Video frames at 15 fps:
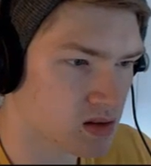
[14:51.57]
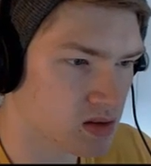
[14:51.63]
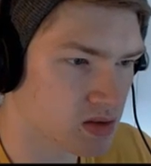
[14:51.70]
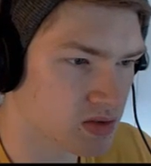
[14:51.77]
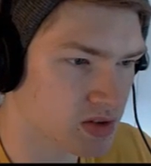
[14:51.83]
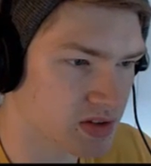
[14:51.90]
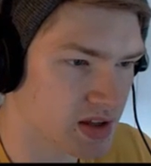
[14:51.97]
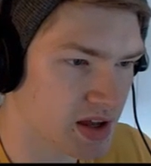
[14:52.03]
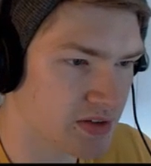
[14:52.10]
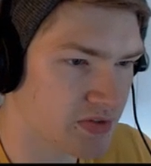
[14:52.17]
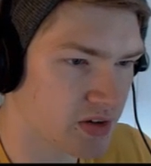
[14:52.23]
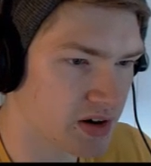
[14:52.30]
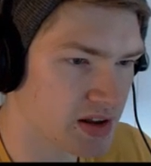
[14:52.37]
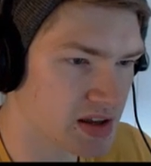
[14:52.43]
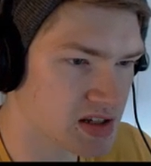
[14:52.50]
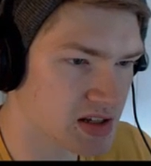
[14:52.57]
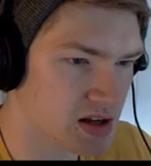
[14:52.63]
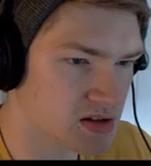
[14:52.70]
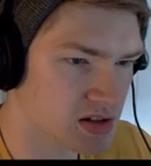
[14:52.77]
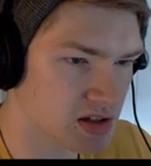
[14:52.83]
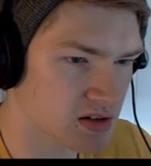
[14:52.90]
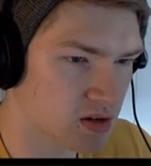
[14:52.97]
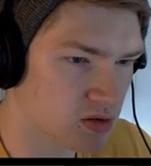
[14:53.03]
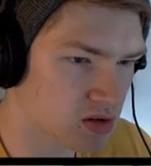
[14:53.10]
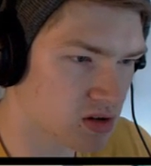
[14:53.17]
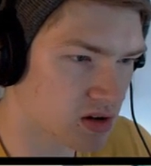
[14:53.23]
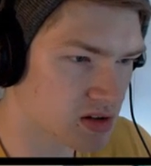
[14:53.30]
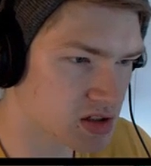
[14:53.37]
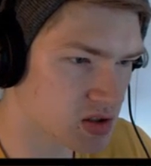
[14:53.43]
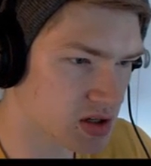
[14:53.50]
Today, Sony has announced their own
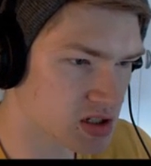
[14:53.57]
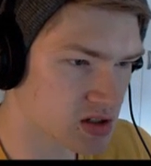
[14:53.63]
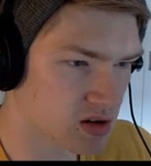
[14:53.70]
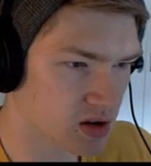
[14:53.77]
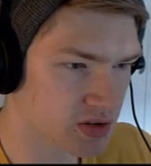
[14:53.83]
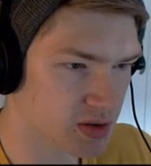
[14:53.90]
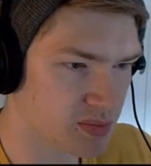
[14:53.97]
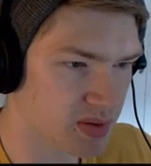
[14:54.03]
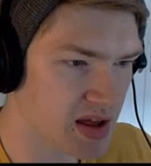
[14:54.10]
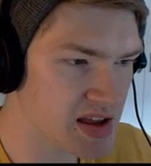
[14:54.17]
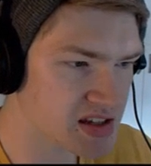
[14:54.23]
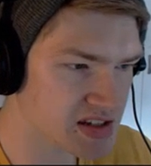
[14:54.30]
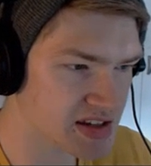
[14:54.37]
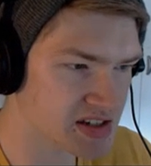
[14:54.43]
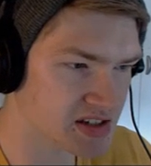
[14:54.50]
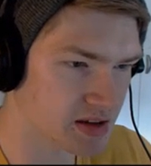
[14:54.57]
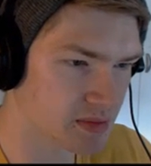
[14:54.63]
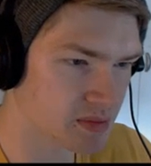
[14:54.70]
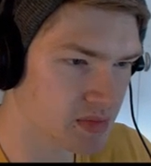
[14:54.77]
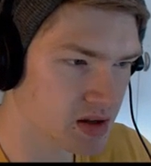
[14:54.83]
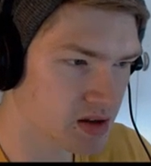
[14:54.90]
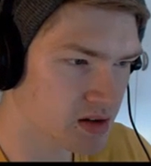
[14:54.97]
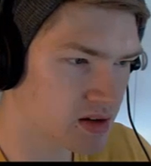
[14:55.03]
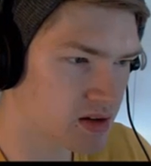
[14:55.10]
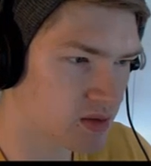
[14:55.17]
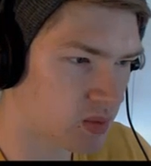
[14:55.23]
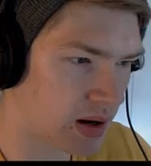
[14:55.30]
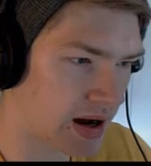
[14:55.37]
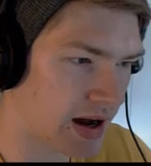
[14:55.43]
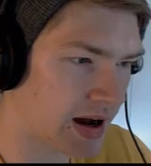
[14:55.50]
console. It's called the Play System.
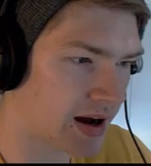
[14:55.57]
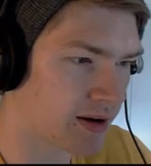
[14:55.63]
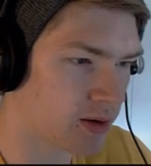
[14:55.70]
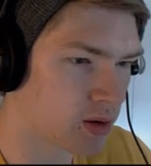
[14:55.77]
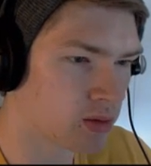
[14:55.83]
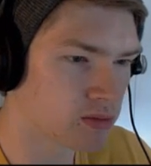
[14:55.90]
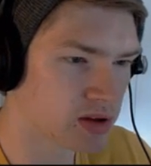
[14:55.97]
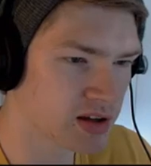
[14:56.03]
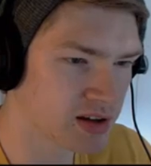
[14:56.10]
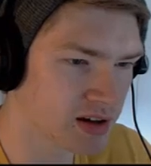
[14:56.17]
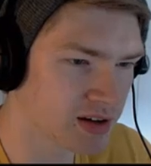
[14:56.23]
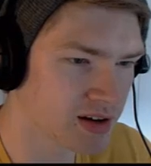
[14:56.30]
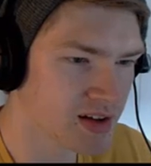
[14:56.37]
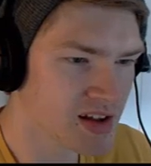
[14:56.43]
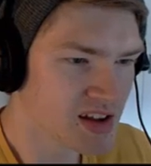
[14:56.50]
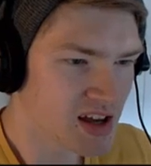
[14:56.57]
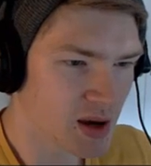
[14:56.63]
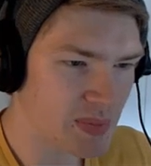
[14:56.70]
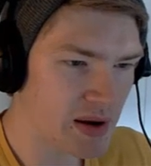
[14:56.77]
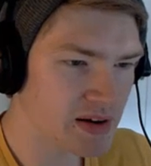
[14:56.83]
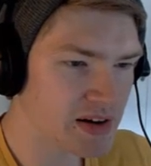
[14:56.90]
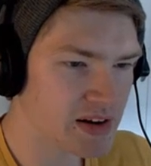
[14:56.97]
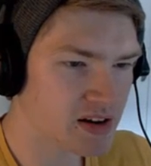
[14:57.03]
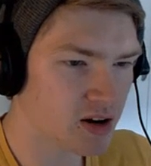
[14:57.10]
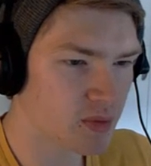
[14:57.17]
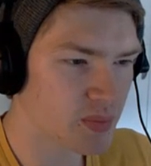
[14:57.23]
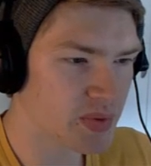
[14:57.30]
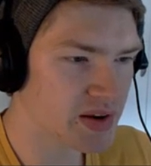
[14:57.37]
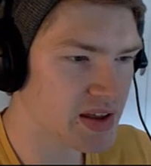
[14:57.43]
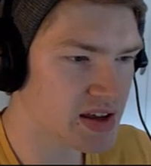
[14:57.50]
Wow. Apparently the
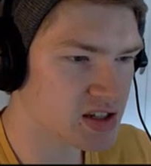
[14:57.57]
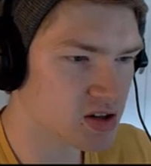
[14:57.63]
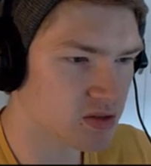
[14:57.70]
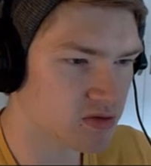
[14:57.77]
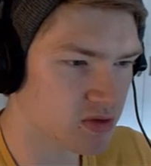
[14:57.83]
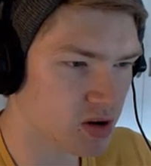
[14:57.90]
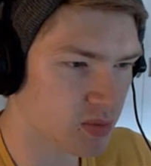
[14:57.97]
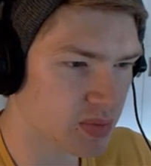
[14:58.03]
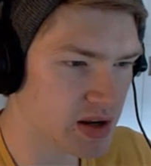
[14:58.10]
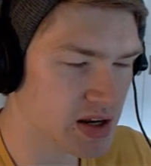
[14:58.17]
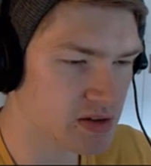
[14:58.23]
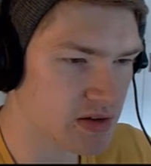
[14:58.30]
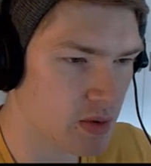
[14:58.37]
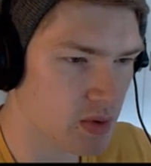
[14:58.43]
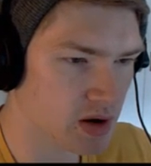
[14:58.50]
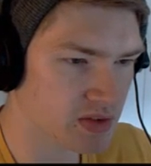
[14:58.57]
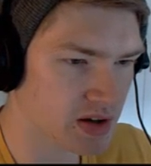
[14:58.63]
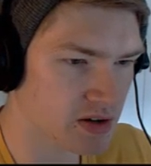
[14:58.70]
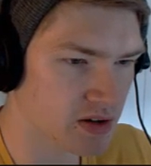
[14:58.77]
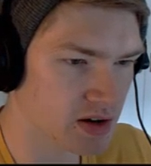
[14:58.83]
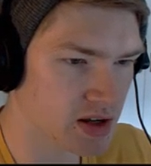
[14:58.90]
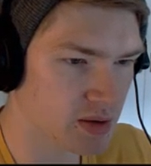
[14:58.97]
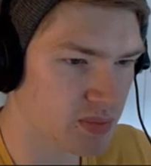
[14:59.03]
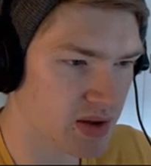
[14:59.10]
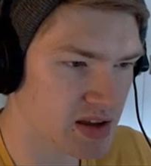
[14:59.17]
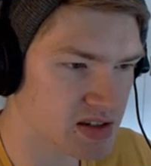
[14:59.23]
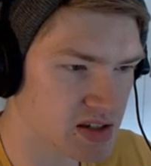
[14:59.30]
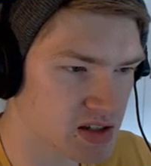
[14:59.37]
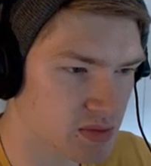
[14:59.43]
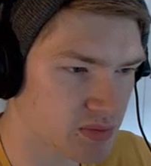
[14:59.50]
company has completely reworked their earlier play
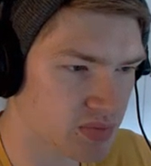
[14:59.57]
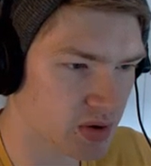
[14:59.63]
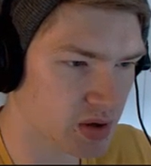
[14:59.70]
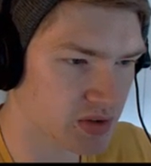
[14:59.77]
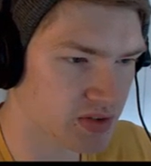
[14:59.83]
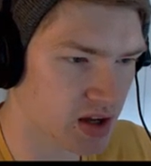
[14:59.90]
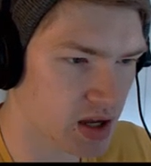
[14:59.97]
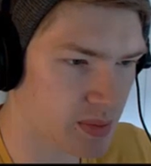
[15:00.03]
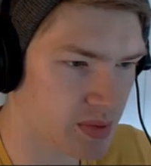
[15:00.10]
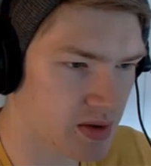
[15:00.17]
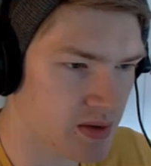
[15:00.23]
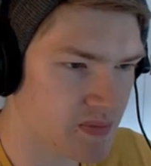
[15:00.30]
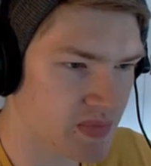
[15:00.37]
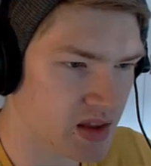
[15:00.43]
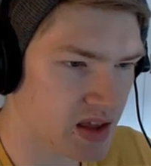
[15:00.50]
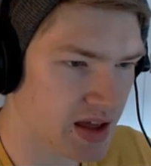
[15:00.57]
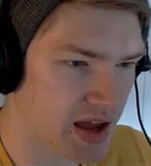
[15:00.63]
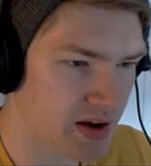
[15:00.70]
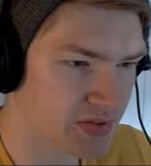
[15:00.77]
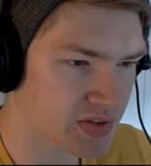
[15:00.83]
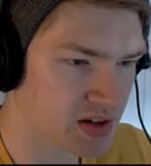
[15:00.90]
system prototype after